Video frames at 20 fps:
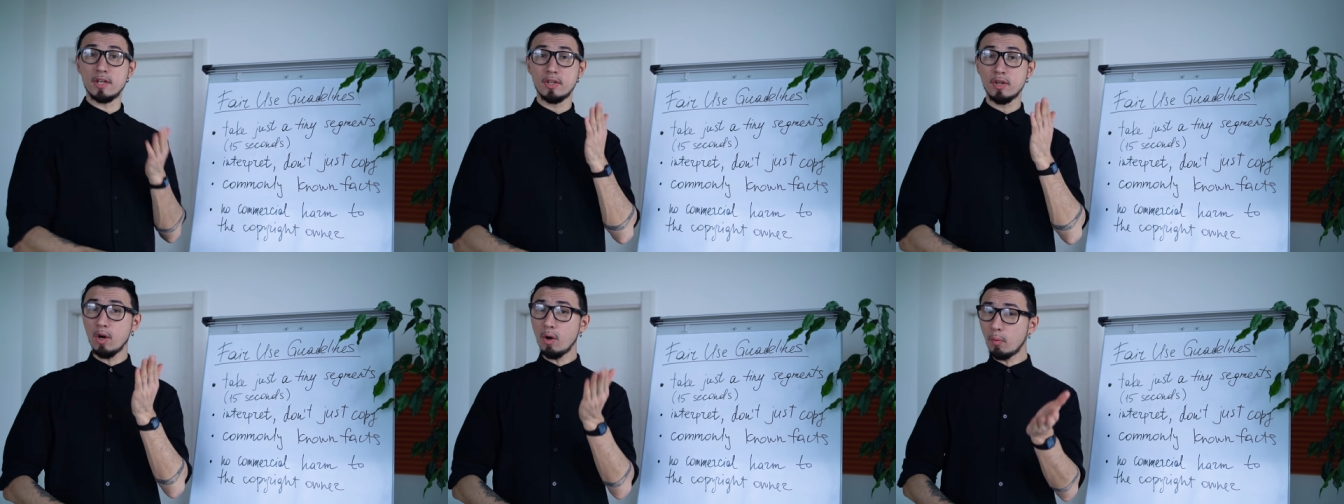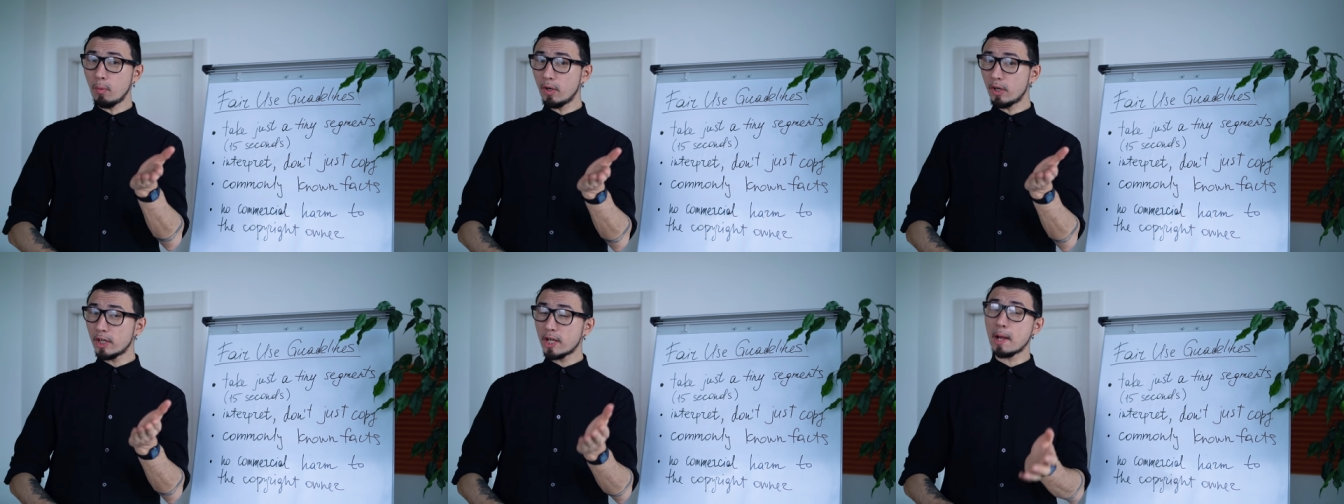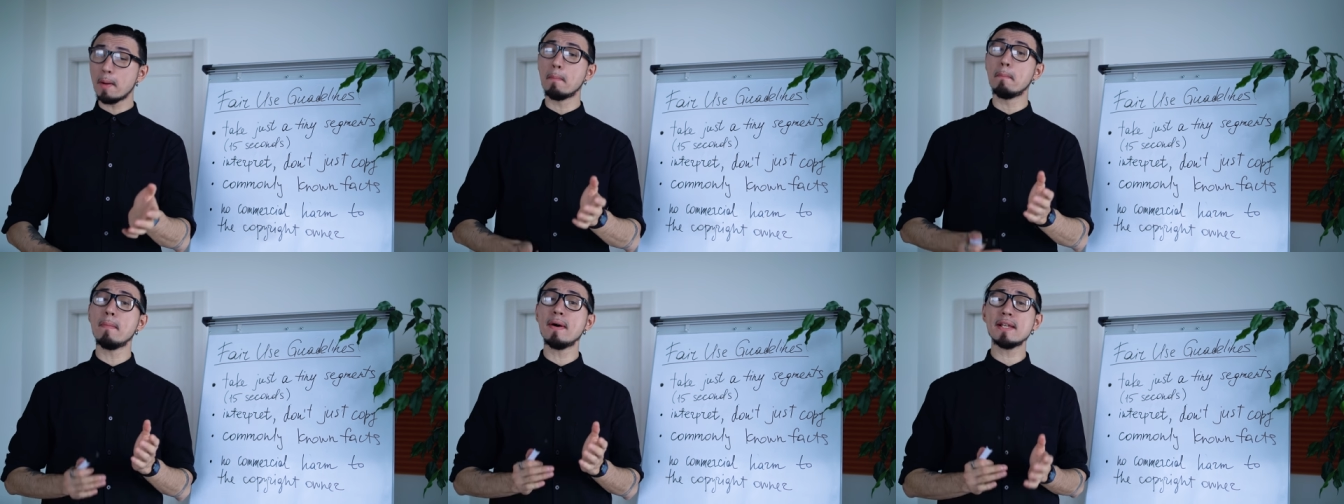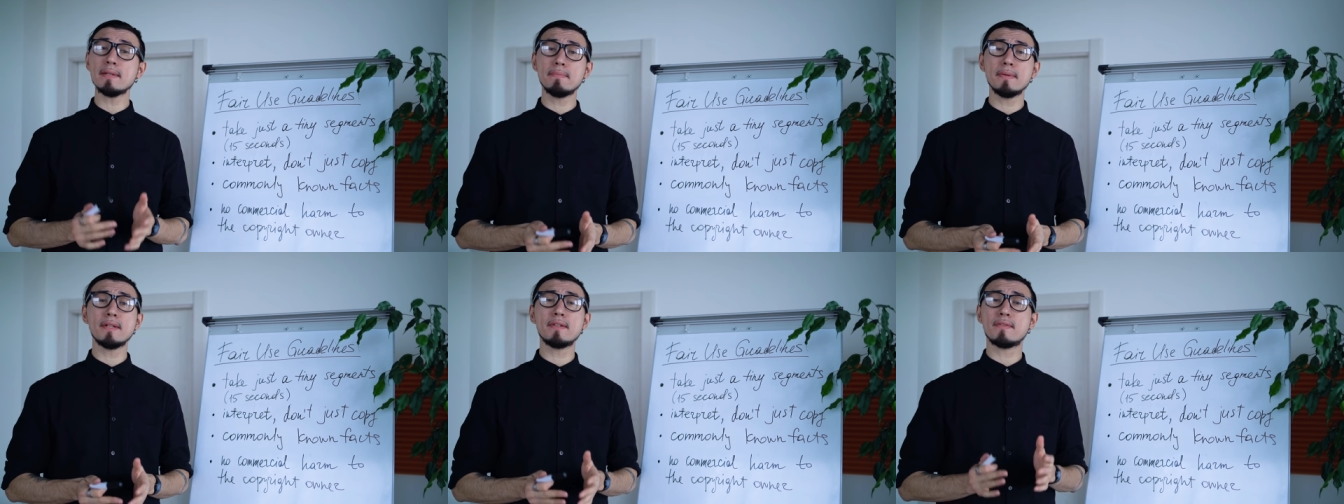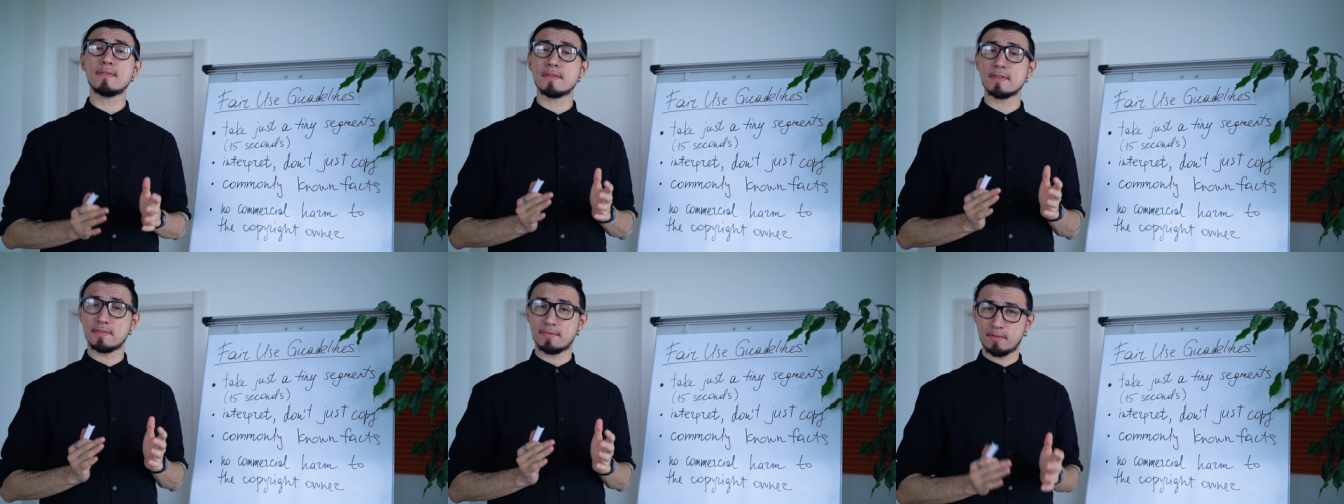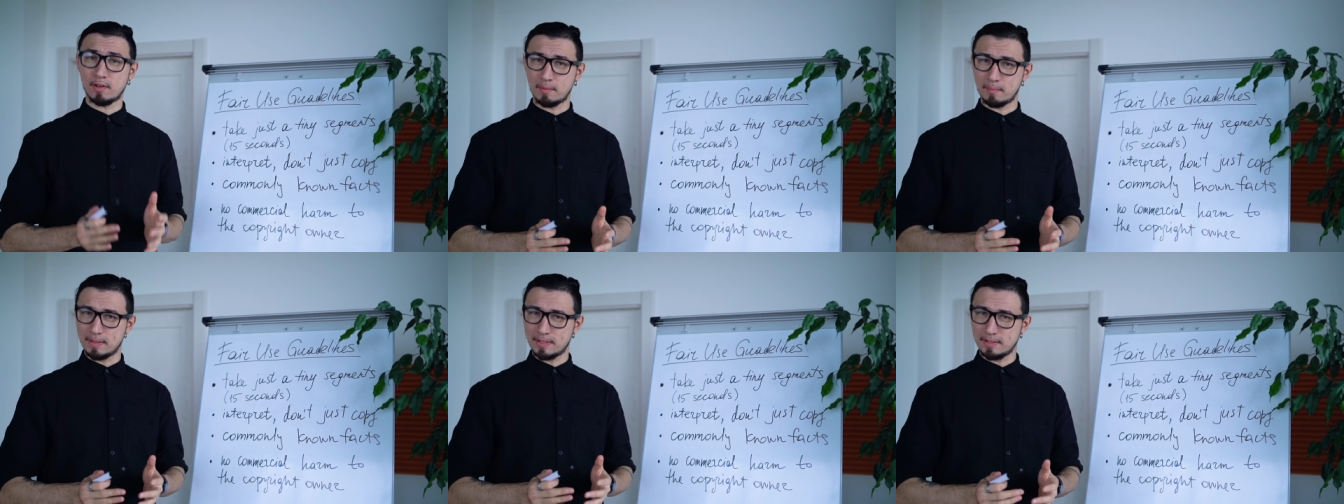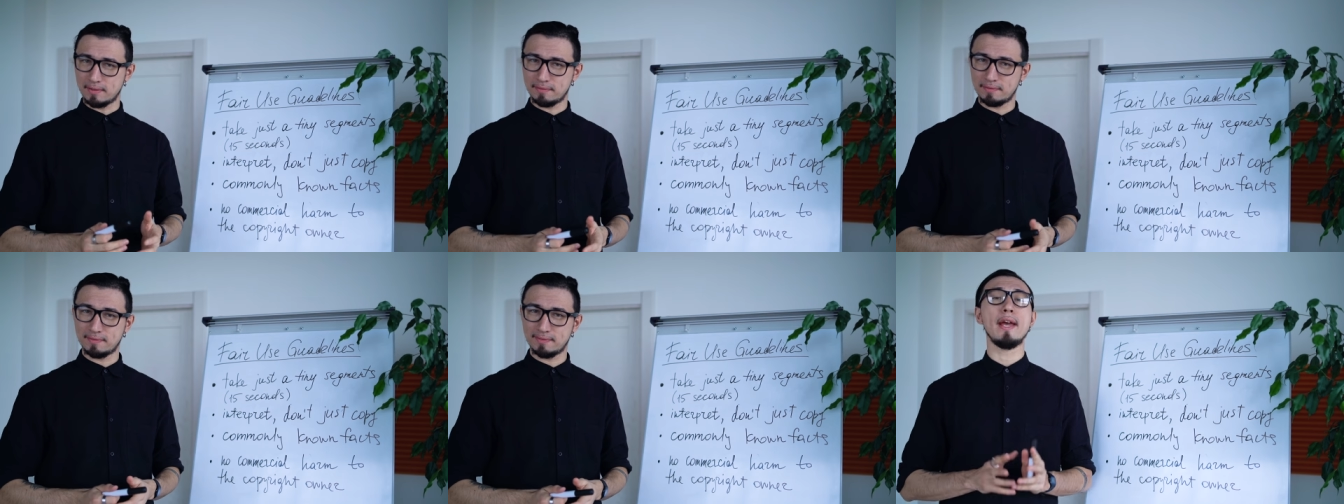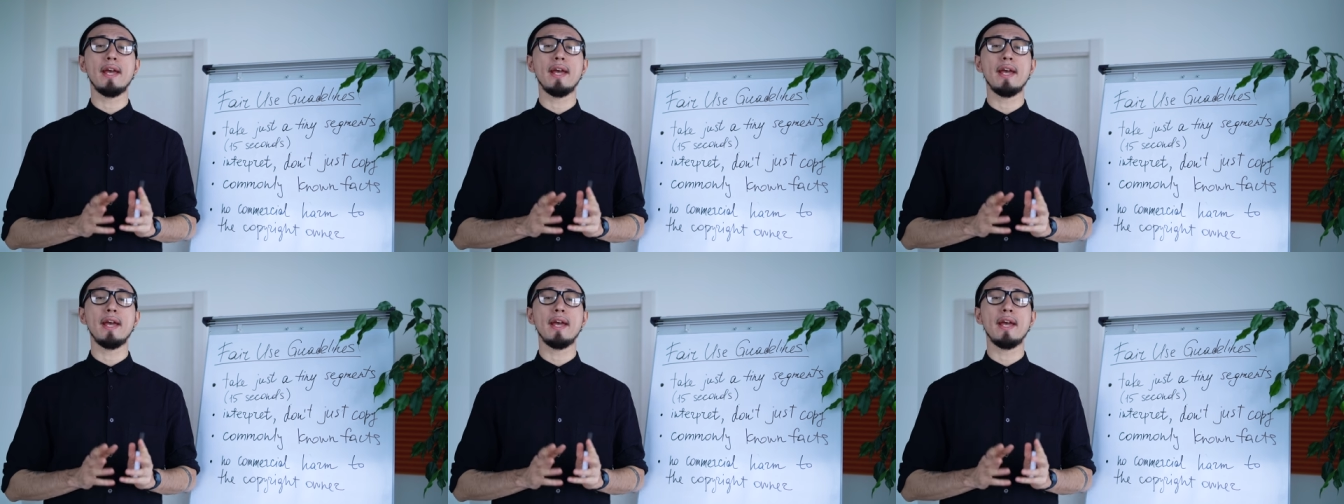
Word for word: Your work must be transformative.